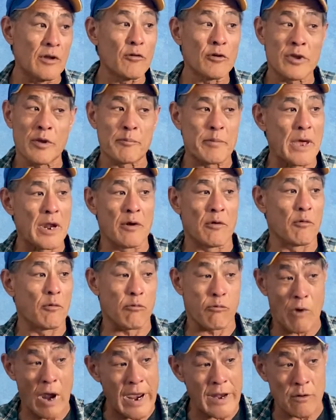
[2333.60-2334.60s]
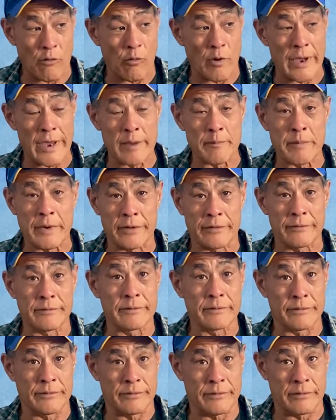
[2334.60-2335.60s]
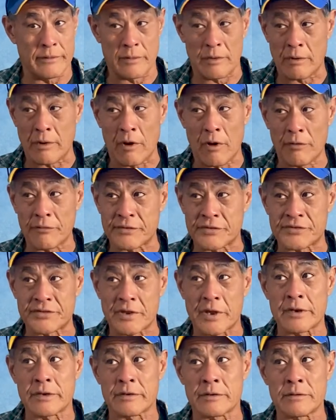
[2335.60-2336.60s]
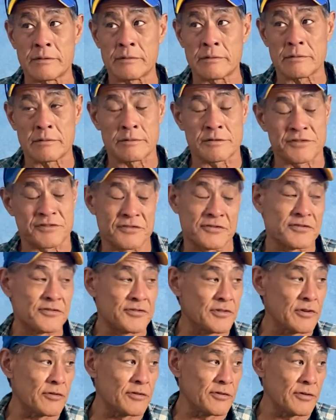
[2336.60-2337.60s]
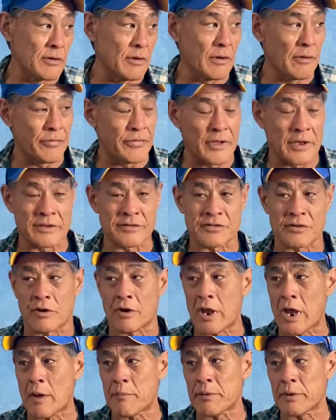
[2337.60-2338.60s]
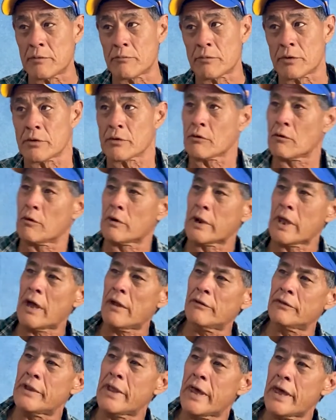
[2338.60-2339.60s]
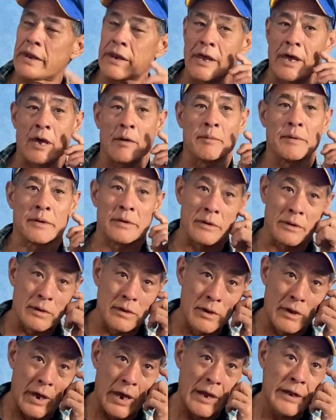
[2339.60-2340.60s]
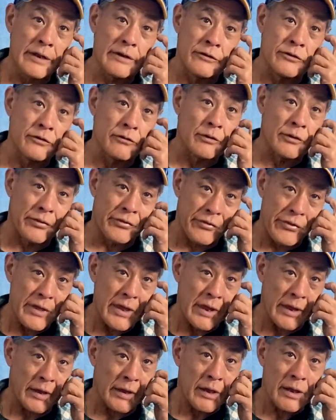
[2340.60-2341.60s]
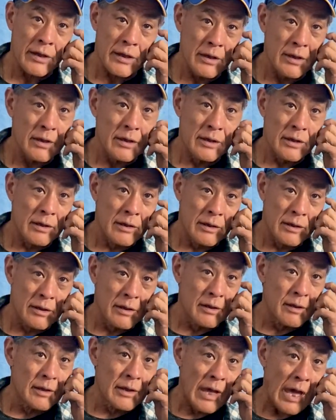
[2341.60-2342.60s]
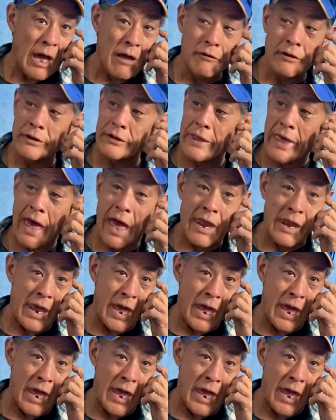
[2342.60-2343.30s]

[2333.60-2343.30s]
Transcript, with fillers: don't get better right away, but all of a sudden, things start happening where you're going, how did that happen? Right. I didn't do a thing. How did that